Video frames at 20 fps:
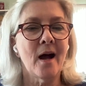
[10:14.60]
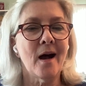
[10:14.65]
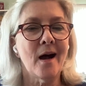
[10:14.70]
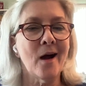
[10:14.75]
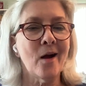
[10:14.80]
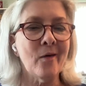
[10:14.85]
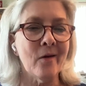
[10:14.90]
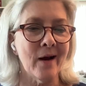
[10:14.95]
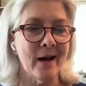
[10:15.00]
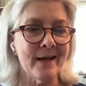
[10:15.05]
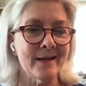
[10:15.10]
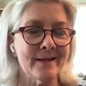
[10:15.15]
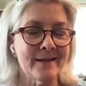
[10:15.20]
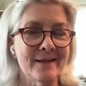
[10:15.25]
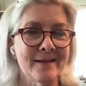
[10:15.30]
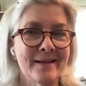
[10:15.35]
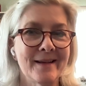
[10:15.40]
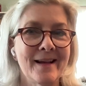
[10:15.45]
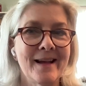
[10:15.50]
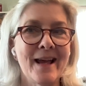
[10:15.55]
All right.
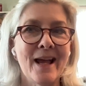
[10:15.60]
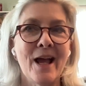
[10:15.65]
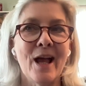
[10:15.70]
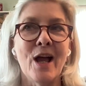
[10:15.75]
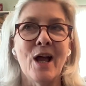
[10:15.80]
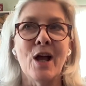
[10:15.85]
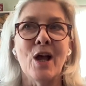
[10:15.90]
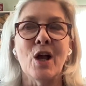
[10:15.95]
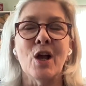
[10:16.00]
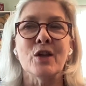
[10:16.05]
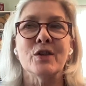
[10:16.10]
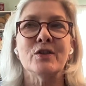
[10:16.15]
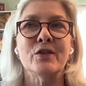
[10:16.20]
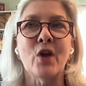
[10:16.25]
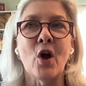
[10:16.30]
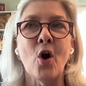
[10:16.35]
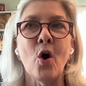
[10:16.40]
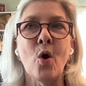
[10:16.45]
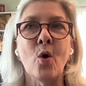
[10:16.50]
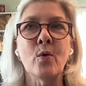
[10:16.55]

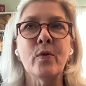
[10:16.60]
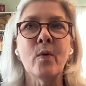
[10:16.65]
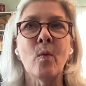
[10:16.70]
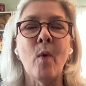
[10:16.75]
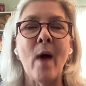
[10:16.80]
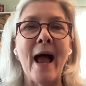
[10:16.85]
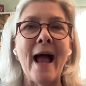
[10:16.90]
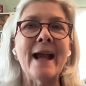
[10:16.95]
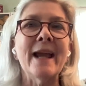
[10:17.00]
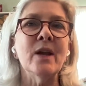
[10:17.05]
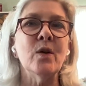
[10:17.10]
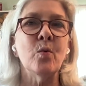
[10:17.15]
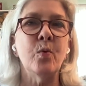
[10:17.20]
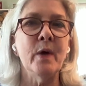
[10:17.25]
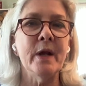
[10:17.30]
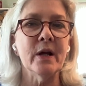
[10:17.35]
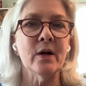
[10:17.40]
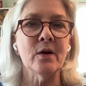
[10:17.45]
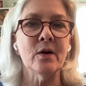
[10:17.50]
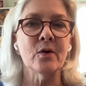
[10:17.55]
So the Wagon
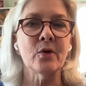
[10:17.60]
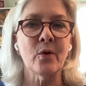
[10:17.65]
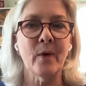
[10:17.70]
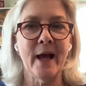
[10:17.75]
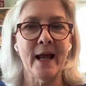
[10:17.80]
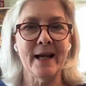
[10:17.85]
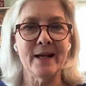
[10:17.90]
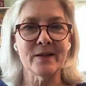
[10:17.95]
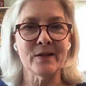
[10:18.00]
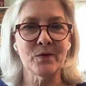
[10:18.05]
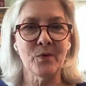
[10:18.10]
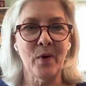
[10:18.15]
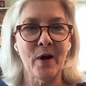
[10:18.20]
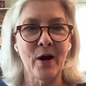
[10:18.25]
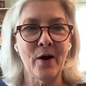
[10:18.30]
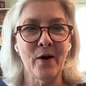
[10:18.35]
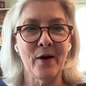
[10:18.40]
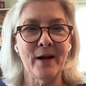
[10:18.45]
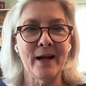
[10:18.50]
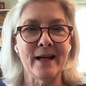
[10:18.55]
Wheel Granny
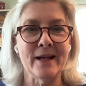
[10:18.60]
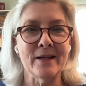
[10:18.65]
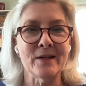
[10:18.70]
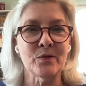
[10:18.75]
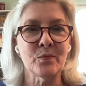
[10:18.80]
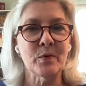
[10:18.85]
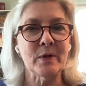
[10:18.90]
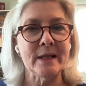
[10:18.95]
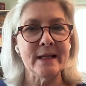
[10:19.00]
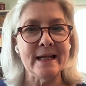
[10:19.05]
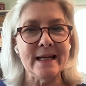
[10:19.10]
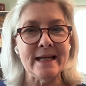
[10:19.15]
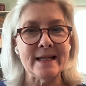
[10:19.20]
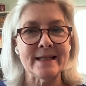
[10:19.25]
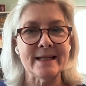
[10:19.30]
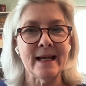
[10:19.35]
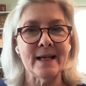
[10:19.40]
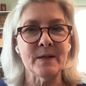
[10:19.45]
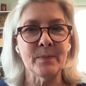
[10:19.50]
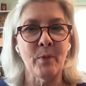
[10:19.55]
Square is
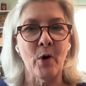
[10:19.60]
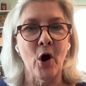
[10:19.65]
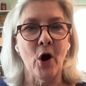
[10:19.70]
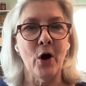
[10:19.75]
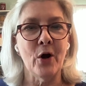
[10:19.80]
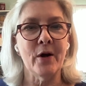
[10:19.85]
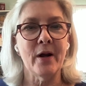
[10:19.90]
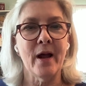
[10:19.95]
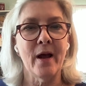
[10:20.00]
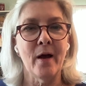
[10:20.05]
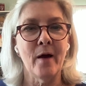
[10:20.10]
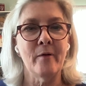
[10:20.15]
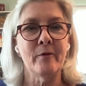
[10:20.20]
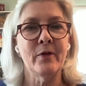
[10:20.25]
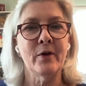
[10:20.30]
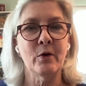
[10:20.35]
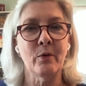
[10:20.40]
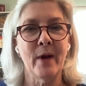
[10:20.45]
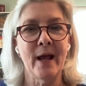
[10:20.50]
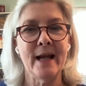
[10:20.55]
released as part of
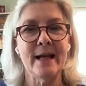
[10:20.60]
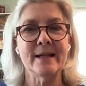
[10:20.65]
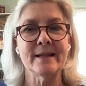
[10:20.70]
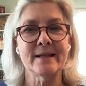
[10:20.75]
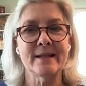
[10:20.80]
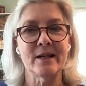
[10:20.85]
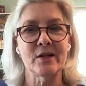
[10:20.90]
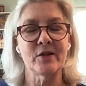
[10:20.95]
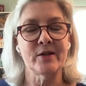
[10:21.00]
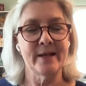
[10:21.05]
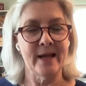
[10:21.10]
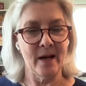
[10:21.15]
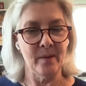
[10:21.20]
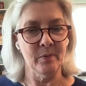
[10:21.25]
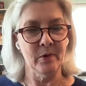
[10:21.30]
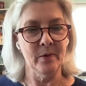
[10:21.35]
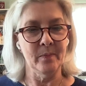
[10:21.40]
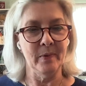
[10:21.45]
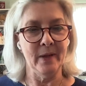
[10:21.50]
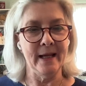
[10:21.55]
the Granny Stitch
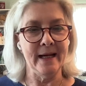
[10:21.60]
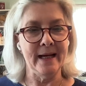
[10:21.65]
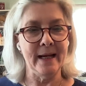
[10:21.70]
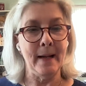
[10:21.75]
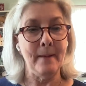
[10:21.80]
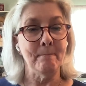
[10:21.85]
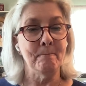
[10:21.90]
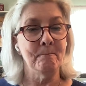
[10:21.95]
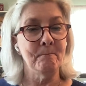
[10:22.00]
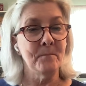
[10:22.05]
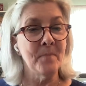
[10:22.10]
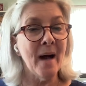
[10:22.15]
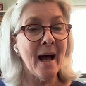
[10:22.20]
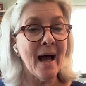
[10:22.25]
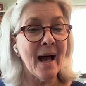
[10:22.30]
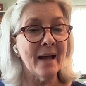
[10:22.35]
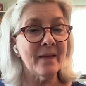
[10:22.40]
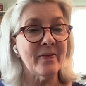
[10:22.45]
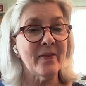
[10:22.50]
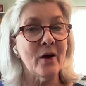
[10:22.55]
sampler blanket.
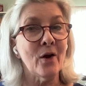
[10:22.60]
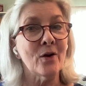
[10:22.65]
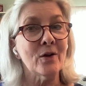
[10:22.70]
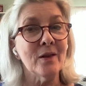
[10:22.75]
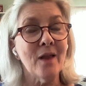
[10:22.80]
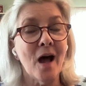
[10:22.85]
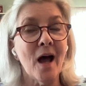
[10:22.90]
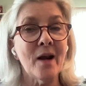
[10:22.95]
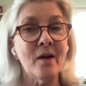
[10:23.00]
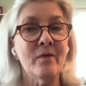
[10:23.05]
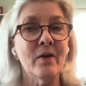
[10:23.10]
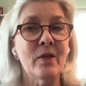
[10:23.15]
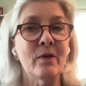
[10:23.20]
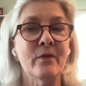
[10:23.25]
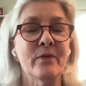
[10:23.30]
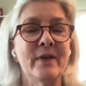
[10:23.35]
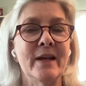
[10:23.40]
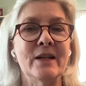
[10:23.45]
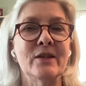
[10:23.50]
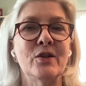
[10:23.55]
But there are a lot of other
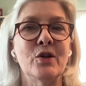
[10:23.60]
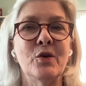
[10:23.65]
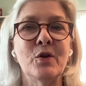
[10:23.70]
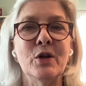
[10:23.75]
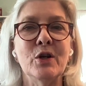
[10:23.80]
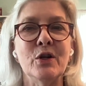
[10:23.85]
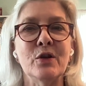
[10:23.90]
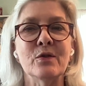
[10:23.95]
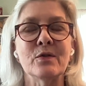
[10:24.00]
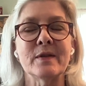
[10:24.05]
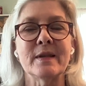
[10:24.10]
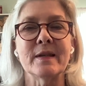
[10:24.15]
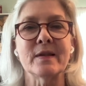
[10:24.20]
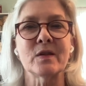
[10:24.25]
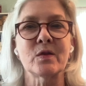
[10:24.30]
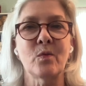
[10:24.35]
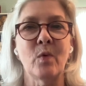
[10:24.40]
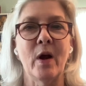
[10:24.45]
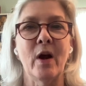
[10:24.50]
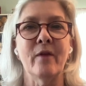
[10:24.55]
things you can use this
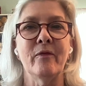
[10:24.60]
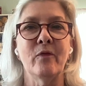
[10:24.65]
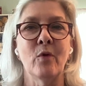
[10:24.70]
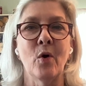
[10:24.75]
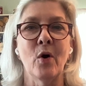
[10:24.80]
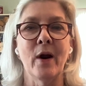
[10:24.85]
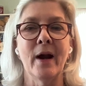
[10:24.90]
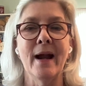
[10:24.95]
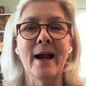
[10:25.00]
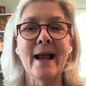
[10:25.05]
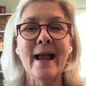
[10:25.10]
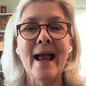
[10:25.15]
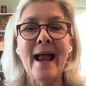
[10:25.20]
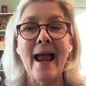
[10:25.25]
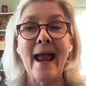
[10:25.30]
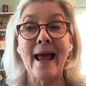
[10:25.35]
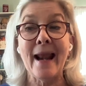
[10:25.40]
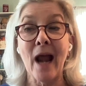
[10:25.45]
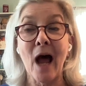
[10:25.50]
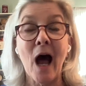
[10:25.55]
square for,
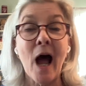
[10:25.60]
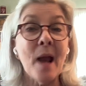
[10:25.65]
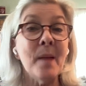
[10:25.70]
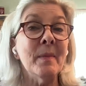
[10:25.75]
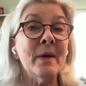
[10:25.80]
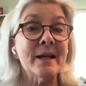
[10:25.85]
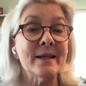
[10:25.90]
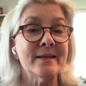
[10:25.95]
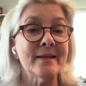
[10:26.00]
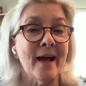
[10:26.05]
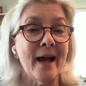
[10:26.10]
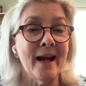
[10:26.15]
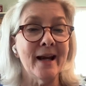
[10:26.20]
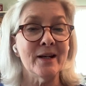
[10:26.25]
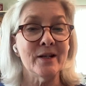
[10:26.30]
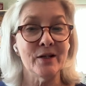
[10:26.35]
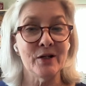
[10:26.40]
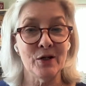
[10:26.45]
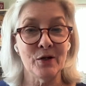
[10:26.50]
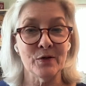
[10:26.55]
and I'm
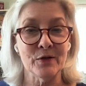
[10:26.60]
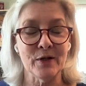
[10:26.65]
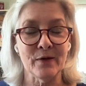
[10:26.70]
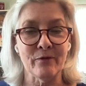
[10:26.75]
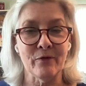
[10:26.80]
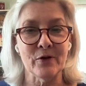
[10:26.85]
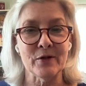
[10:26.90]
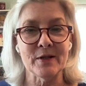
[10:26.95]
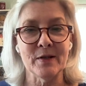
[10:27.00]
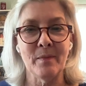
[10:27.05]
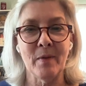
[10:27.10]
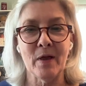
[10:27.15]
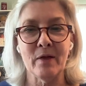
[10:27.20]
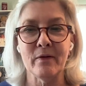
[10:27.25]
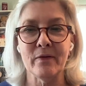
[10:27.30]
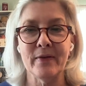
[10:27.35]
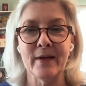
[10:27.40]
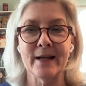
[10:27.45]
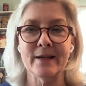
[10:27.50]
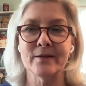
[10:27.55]
excited to use it for some
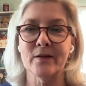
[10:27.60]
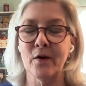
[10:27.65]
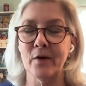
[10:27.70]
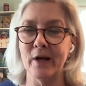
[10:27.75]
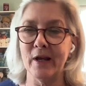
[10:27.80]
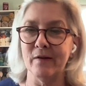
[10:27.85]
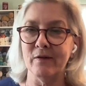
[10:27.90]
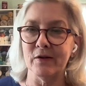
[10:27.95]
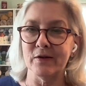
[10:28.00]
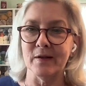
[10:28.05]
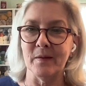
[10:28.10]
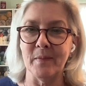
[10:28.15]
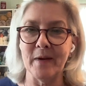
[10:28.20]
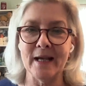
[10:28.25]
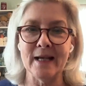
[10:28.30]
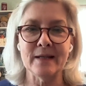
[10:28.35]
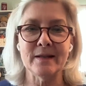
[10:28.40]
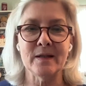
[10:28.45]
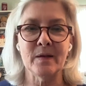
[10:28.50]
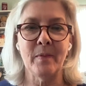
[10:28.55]
other things. I'll give you some
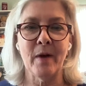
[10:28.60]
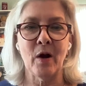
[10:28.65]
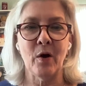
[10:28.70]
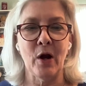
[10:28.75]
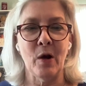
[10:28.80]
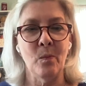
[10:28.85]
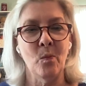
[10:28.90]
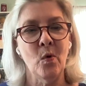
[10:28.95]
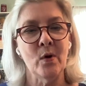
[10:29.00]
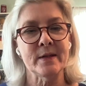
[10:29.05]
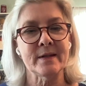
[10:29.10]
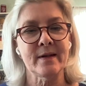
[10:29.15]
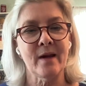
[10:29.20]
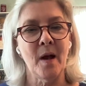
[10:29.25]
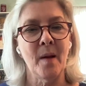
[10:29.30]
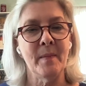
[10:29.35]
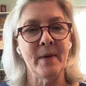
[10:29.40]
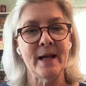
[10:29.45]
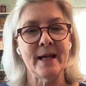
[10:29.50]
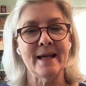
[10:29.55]
hints about what's
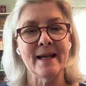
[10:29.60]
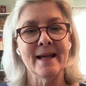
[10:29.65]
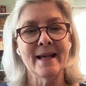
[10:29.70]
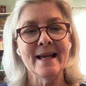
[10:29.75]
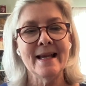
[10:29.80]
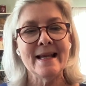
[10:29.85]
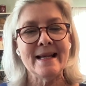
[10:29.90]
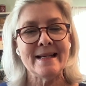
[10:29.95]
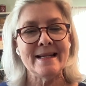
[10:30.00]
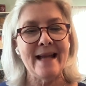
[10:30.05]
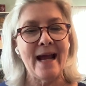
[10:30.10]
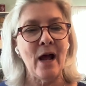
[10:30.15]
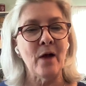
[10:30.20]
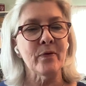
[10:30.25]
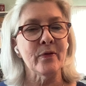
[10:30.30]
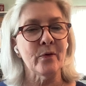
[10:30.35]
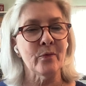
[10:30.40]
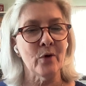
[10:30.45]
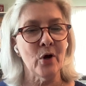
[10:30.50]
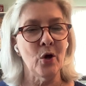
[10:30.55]
coming
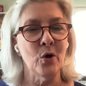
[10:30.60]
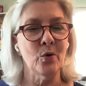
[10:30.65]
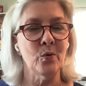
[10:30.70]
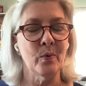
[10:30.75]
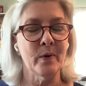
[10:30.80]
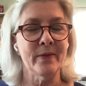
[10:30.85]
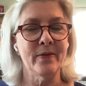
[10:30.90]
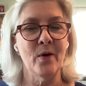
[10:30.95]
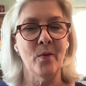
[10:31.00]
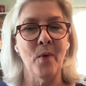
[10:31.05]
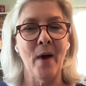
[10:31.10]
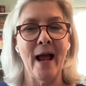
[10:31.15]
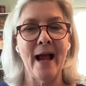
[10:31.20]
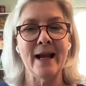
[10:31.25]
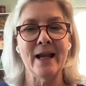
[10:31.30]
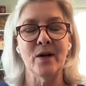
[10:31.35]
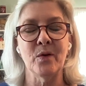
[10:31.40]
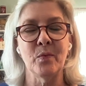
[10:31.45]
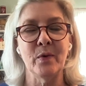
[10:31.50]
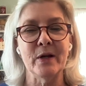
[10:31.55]
down the road with the
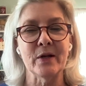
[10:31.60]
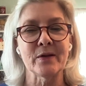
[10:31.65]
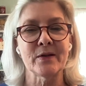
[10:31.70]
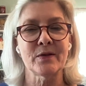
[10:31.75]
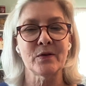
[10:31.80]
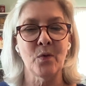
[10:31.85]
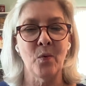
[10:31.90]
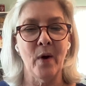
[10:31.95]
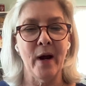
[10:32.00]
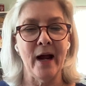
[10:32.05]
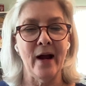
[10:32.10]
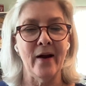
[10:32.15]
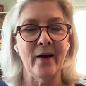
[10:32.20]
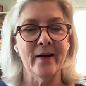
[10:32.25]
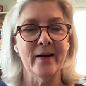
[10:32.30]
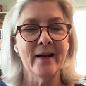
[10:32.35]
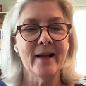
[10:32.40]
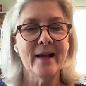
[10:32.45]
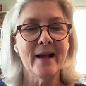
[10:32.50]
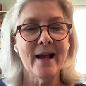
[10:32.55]
Wagon Wheel Square.